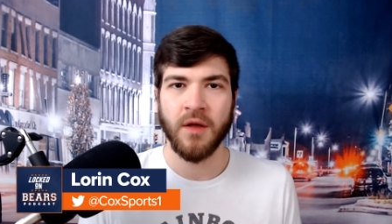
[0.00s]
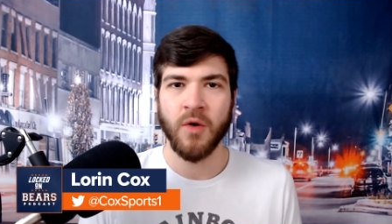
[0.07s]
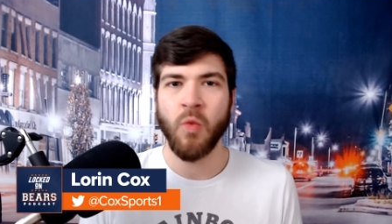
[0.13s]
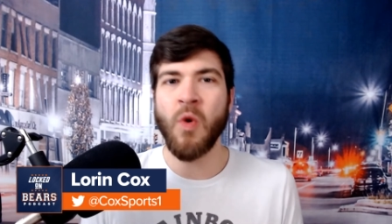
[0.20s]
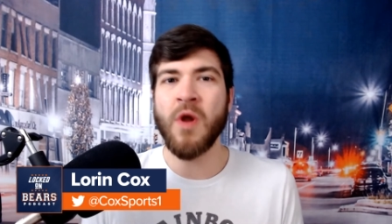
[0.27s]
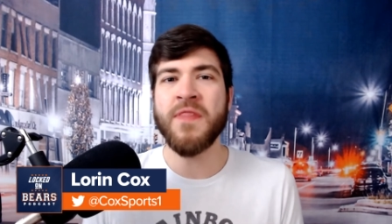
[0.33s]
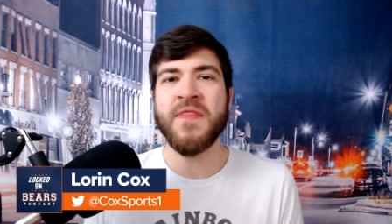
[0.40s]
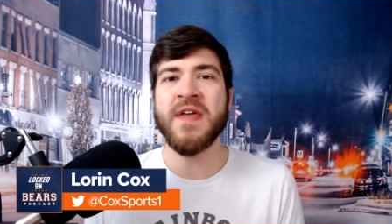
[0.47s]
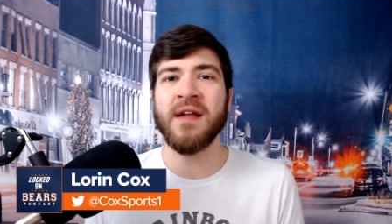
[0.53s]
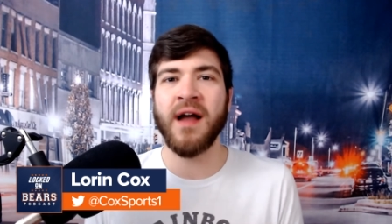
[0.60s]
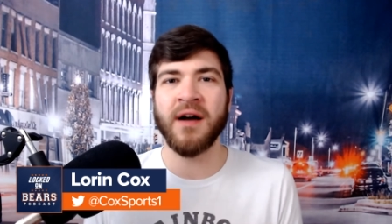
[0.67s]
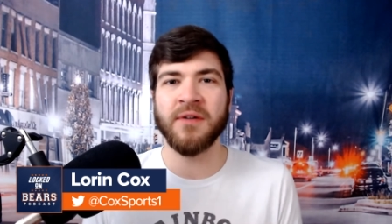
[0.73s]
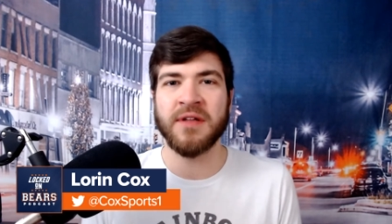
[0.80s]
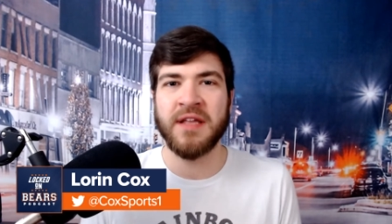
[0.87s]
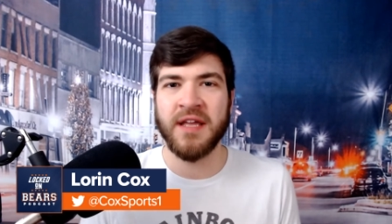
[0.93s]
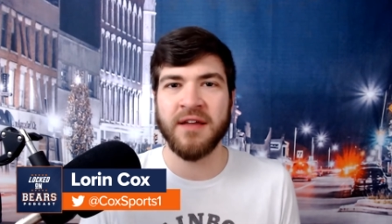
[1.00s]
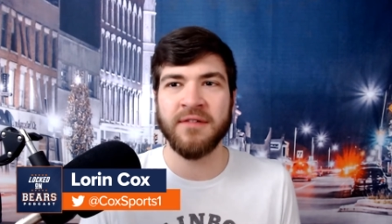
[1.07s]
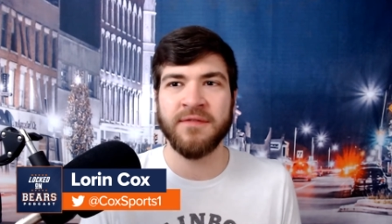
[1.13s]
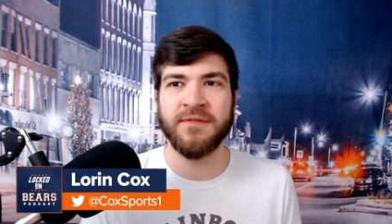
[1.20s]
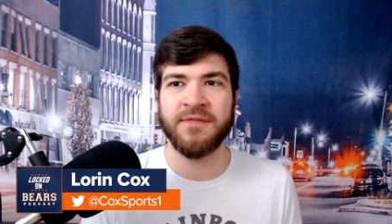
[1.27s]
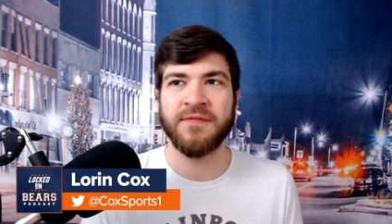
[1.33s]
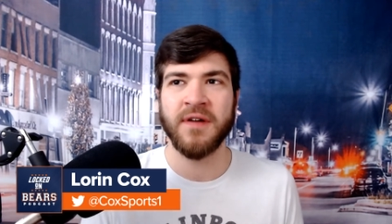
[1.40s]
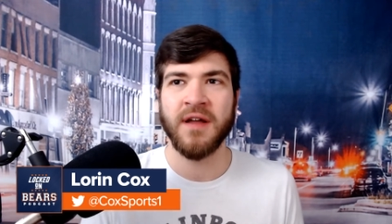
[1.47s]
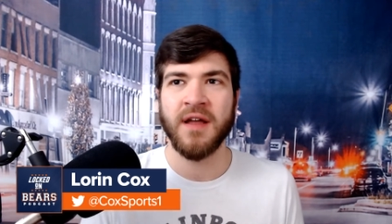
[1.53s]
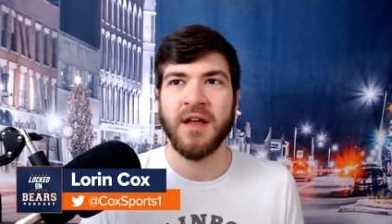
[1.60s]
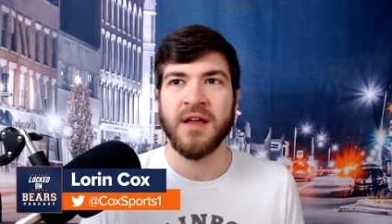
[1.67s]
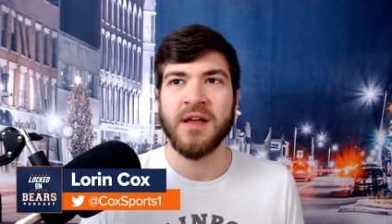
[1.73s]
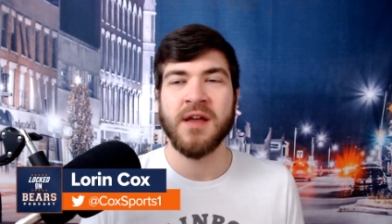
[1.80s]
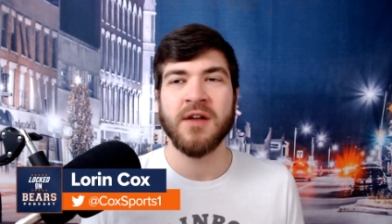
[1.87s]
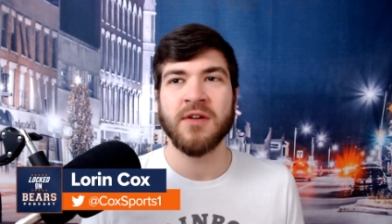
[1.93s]
One thing I'll give
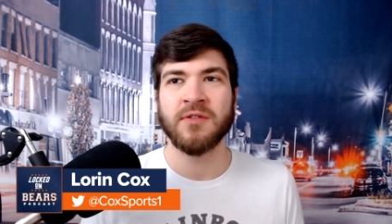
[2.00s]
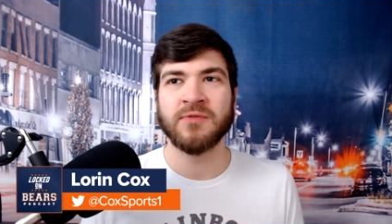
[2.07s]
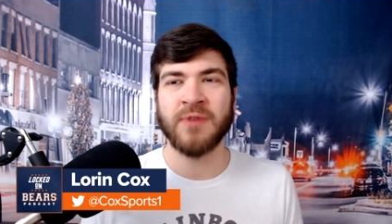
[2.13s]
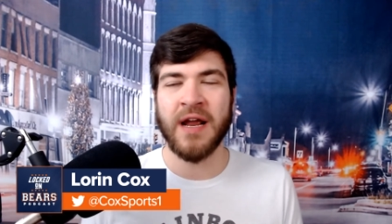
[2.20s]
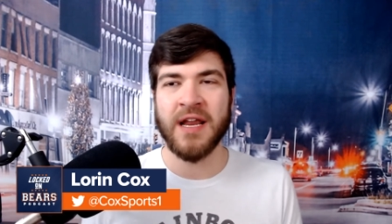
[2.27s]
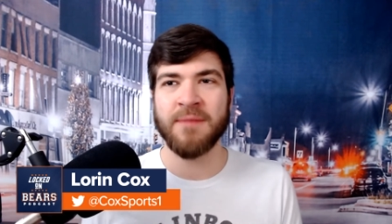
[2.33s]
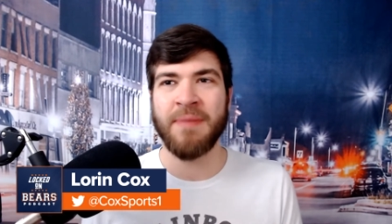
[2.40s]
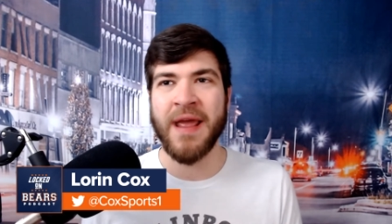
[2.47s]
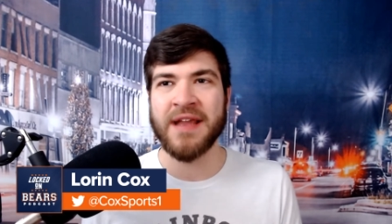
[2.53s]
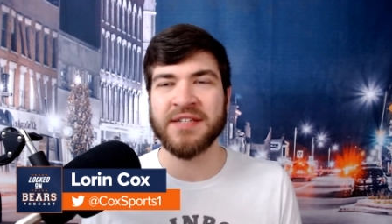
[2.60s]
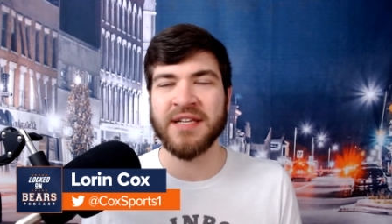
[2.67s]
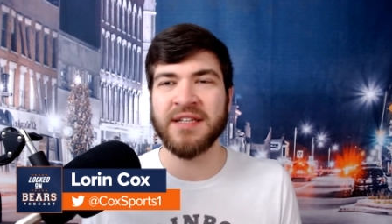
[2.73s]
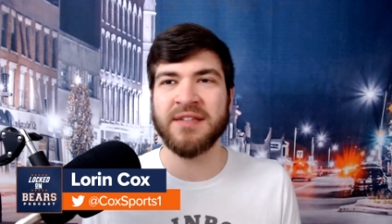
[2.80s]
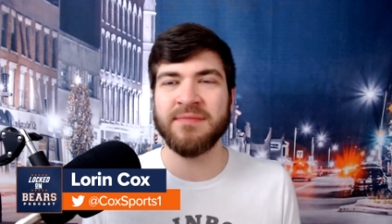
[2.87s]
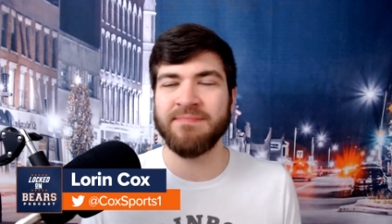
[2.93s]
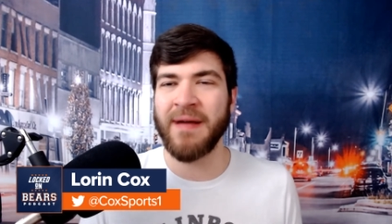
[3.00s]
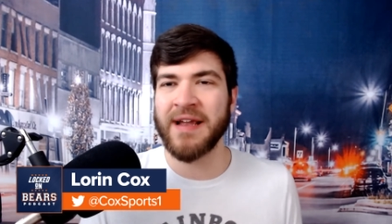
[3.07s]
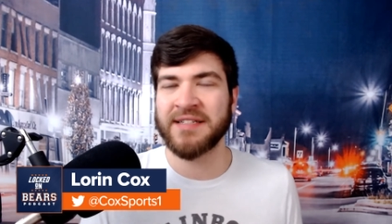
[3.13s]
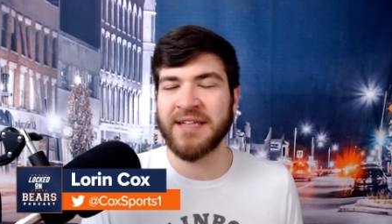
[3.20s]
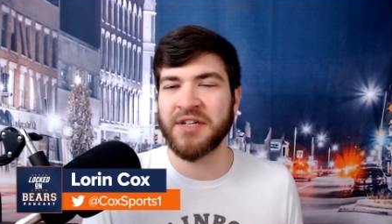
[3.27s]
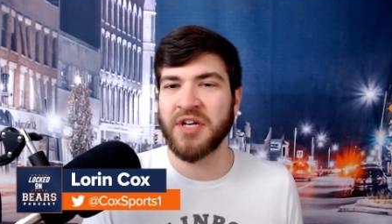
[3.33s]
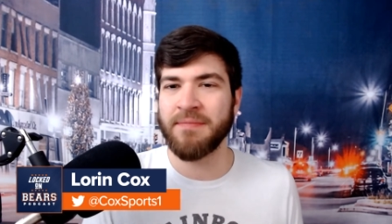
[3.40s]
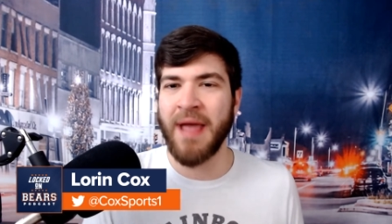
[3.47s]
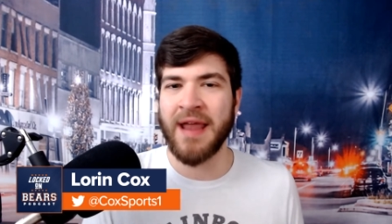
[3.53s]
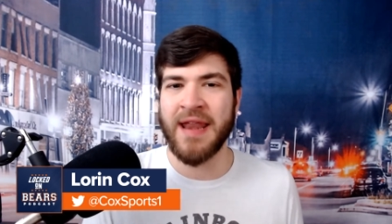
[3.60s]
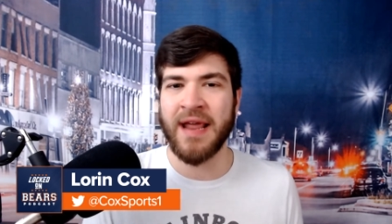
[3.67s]
Ryan Pace, and by extension Matt